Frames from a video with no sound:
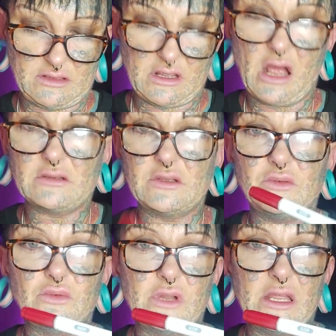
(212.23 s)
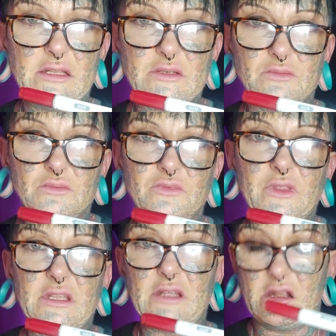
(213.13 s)
cardinal red for
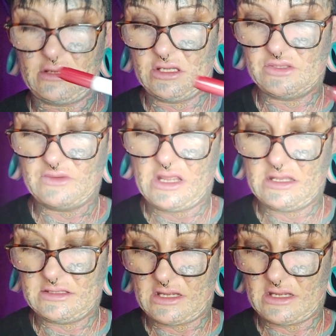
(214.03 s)
the darkest red,